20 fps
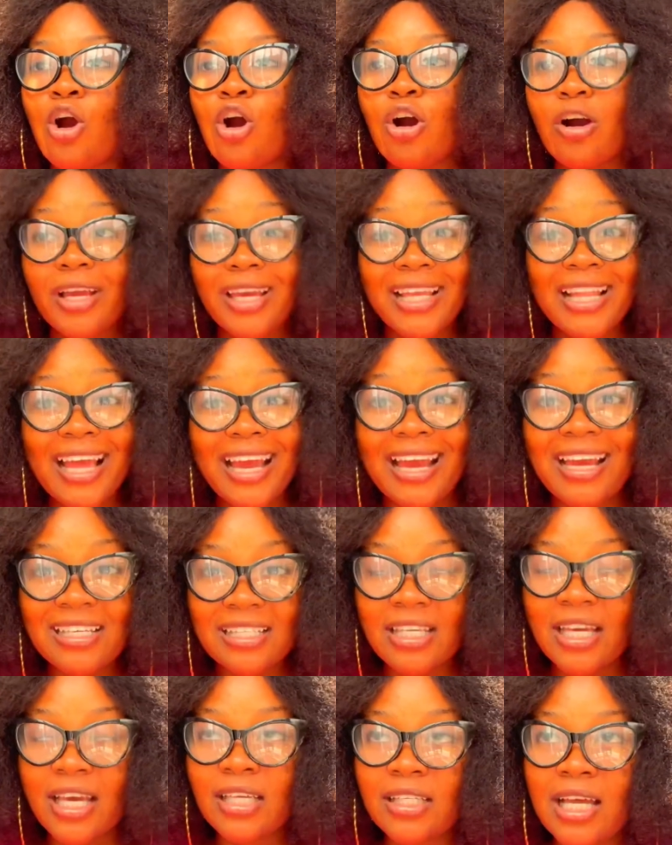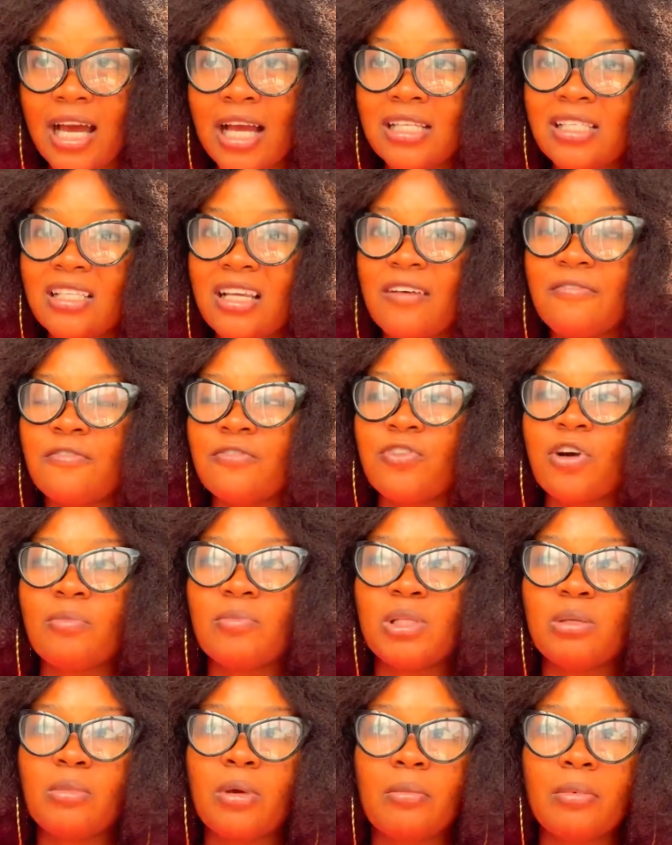okay, like I said, I actually have a
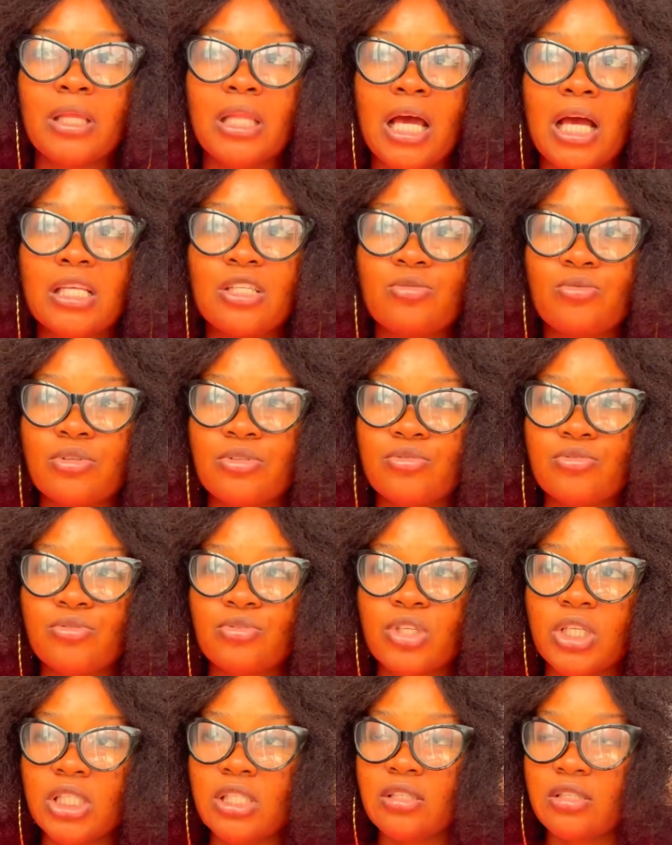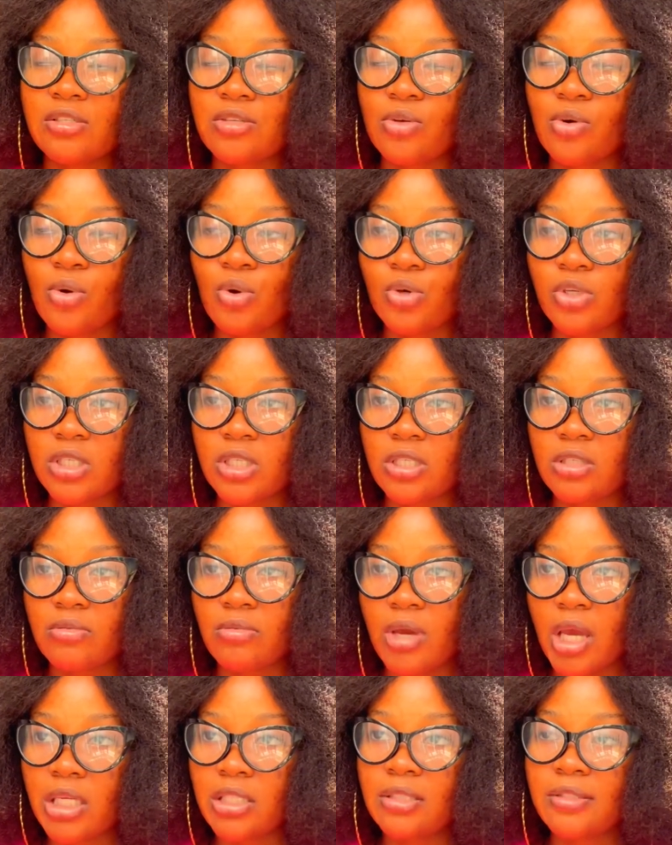family member that actually wants to study this course,
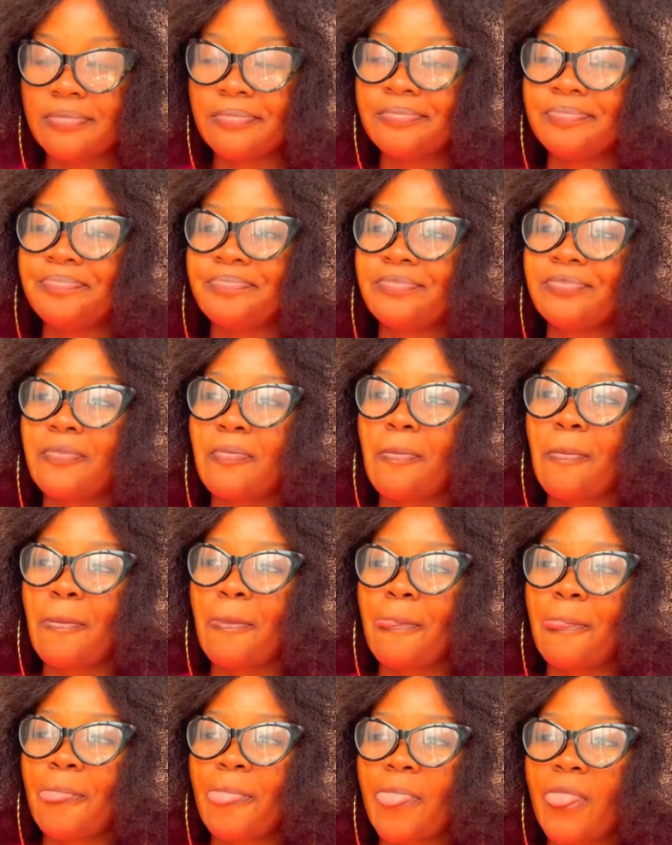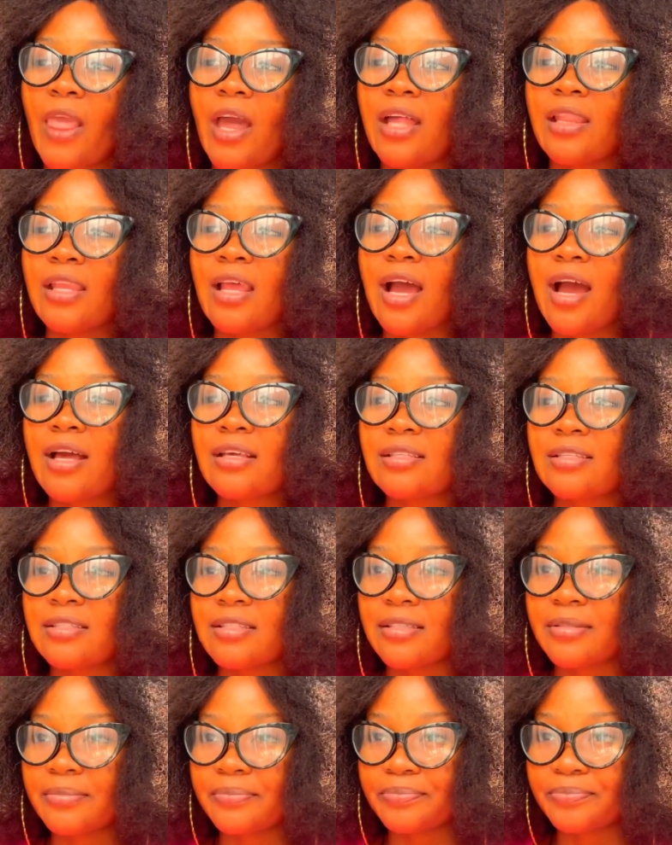right? And I asked
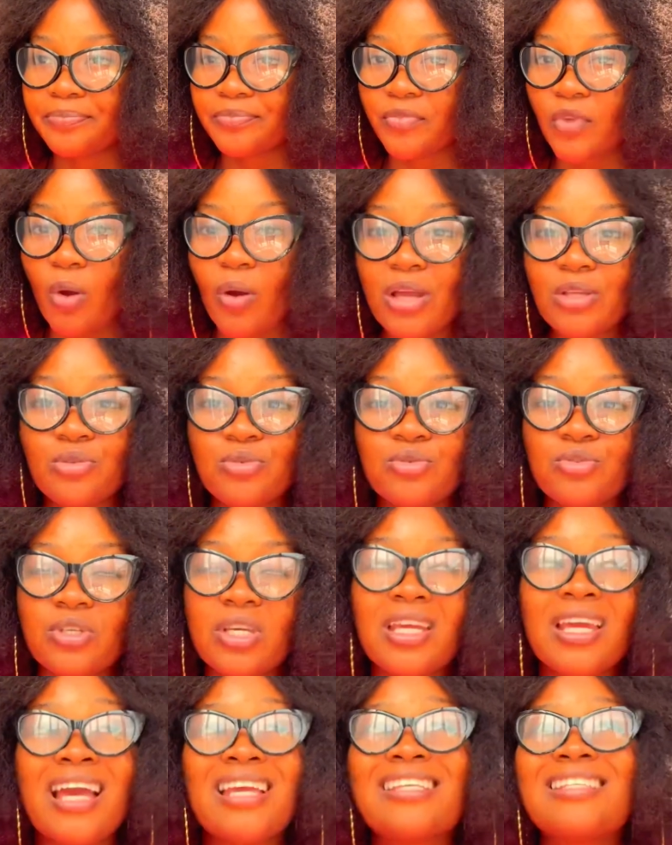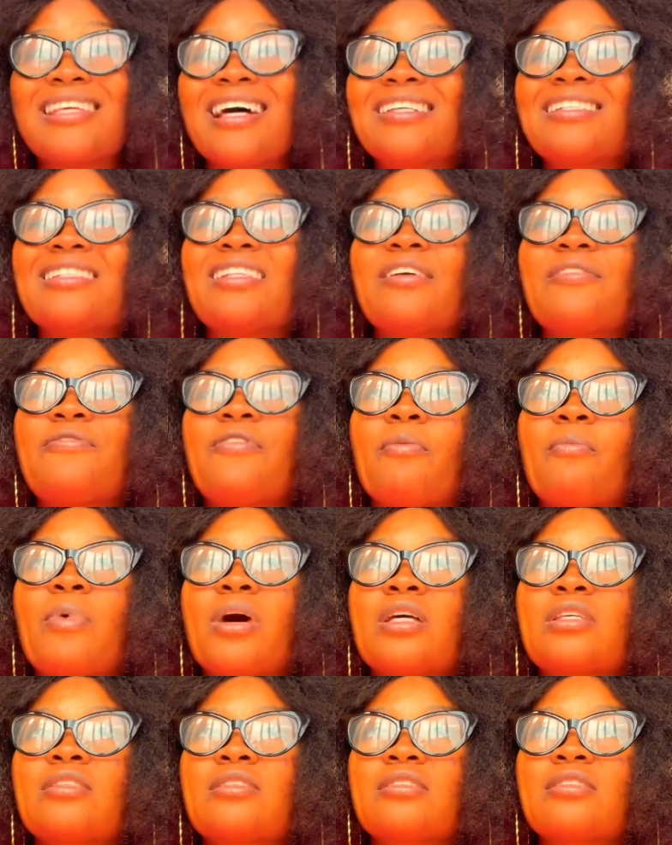him, why do you want to? He's actually a
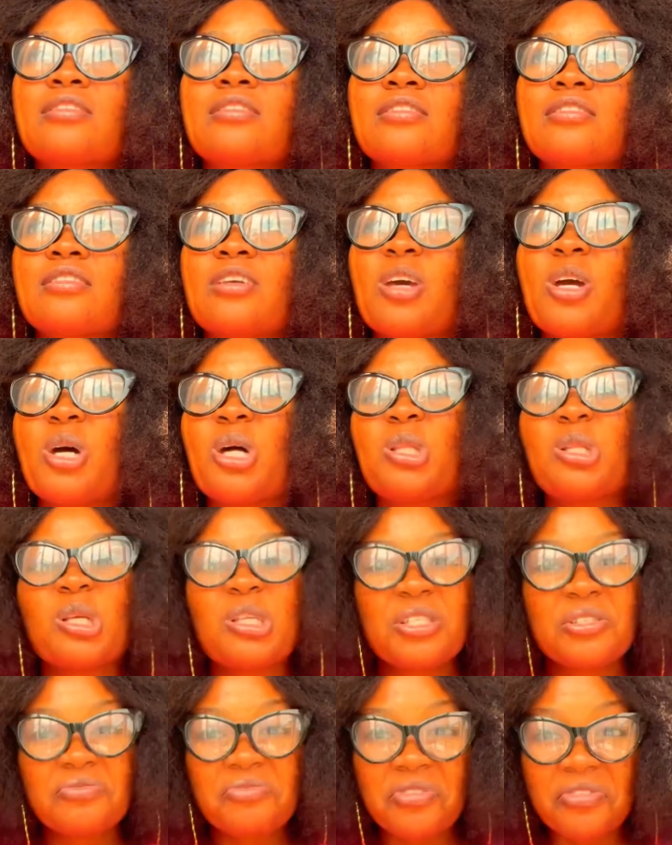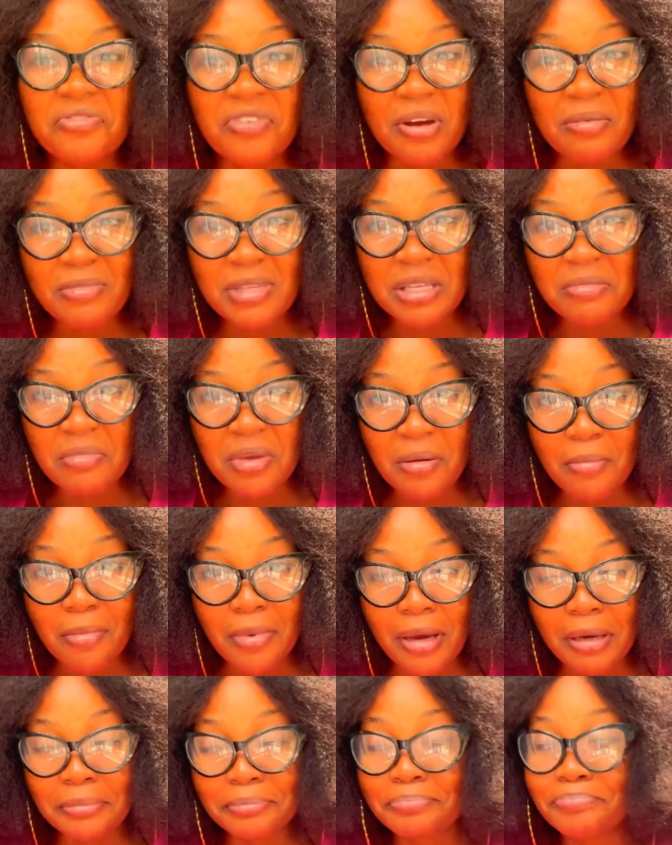pharmacist, not even a family
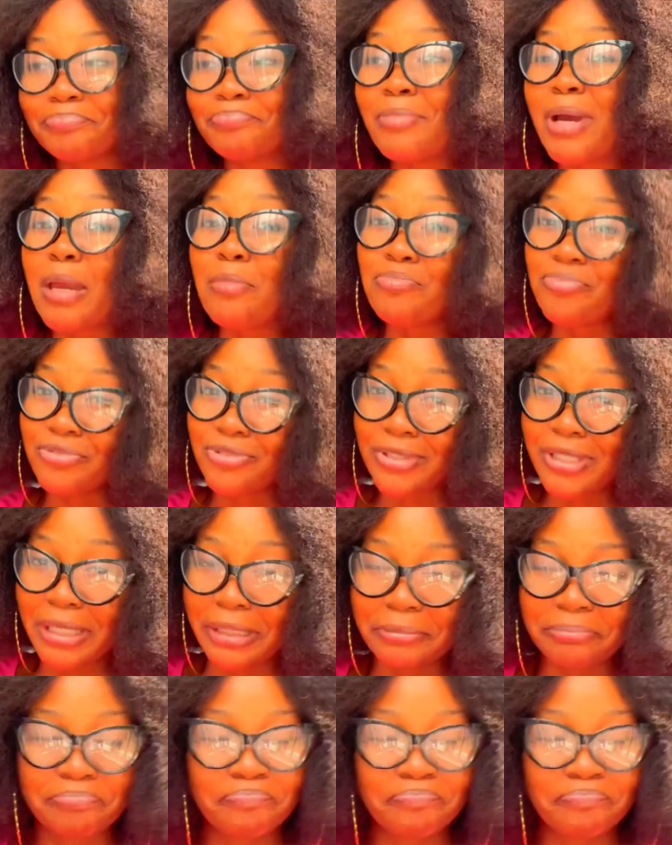member, my brother.